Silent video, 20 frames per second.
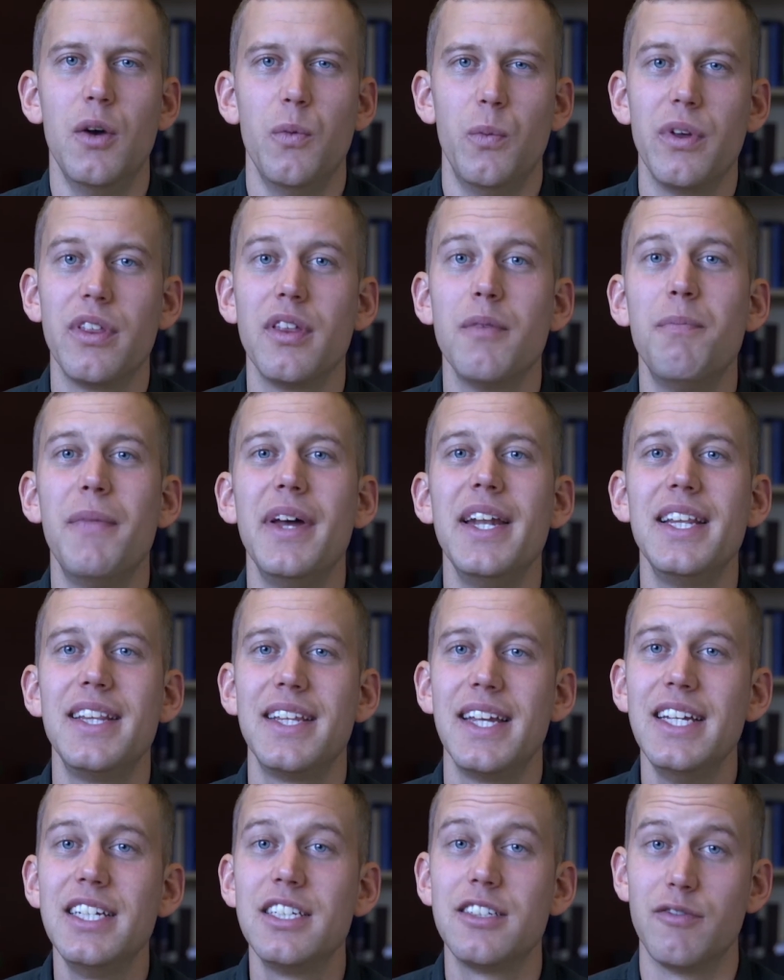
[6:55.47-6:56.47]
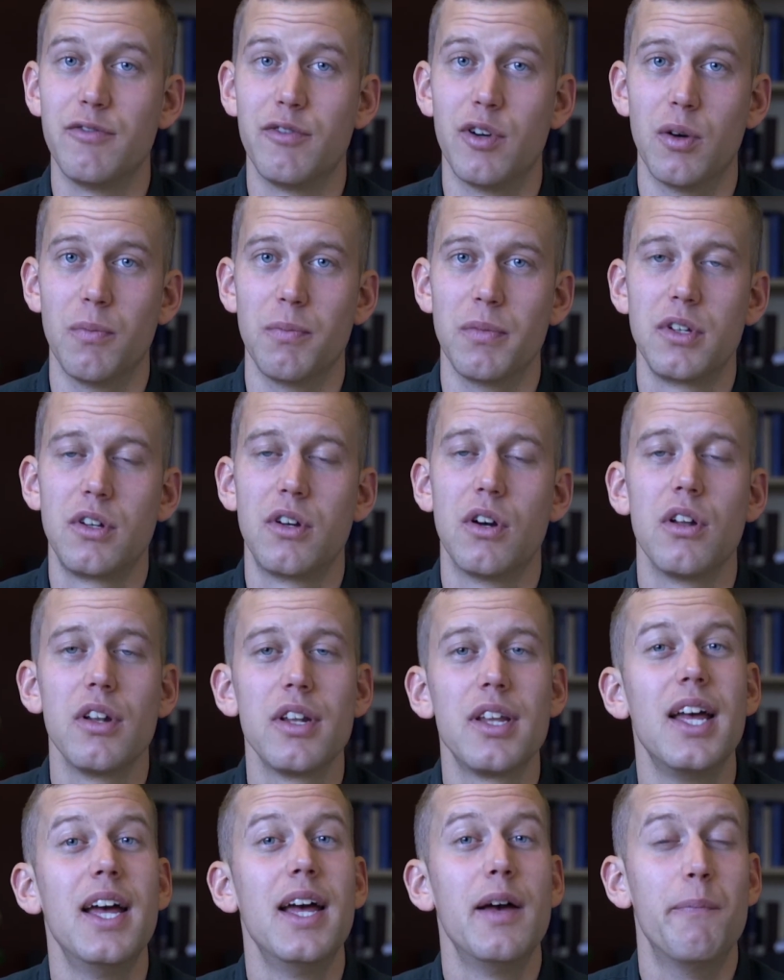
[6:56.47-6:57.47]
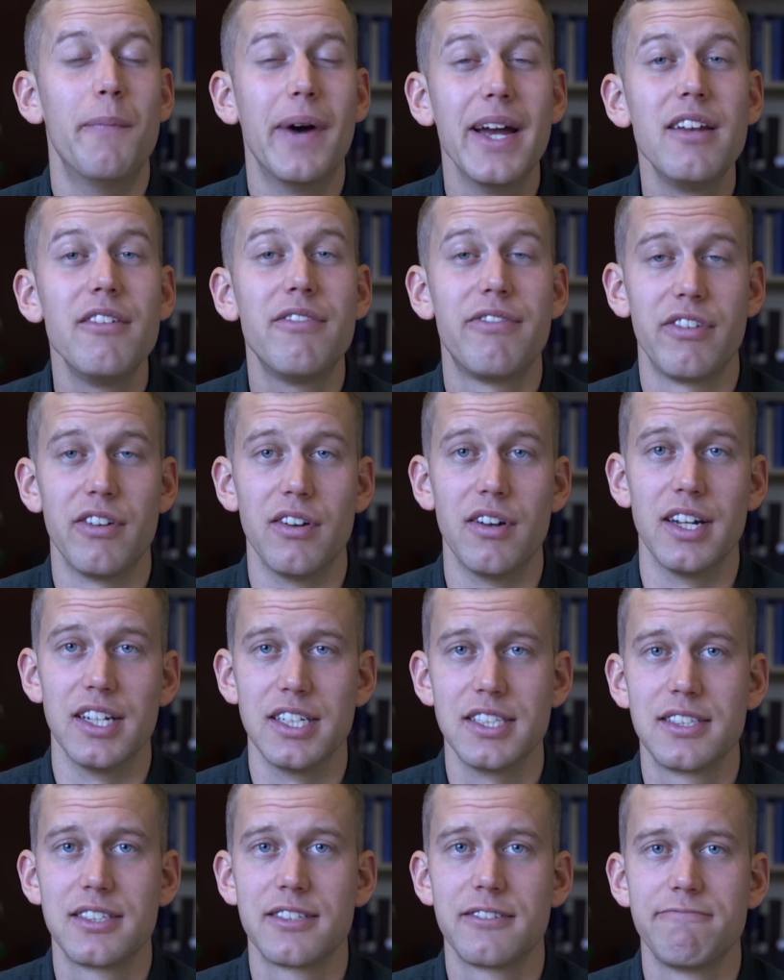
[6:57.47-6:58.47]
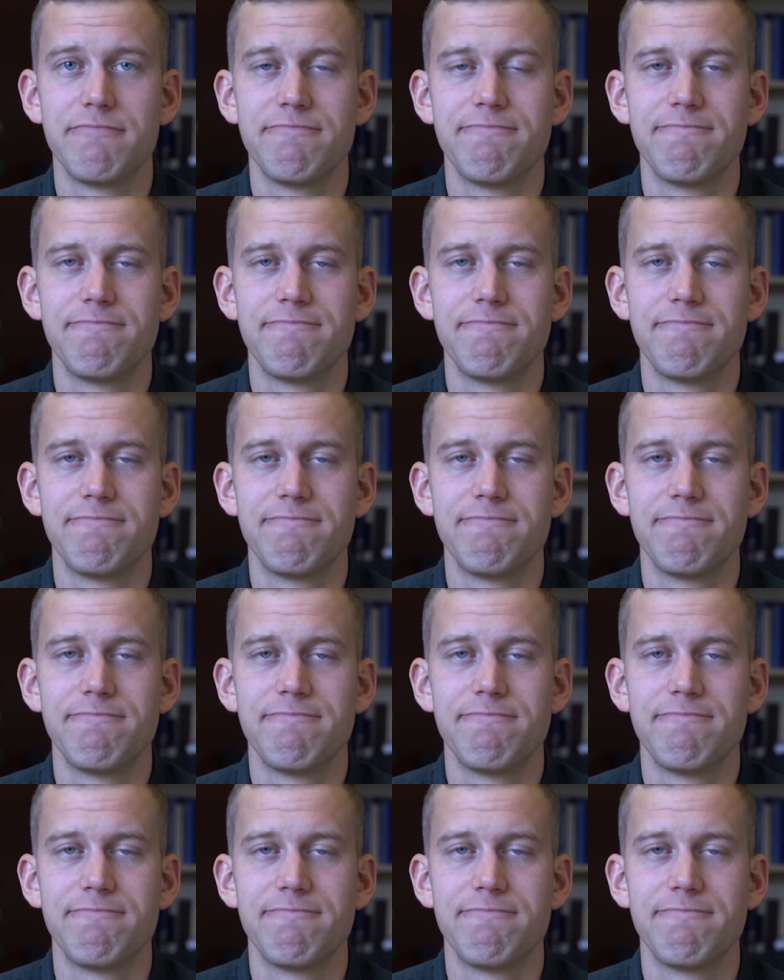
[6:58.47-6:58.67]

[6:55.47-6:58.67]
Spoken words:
with a meditation form called mindfulness.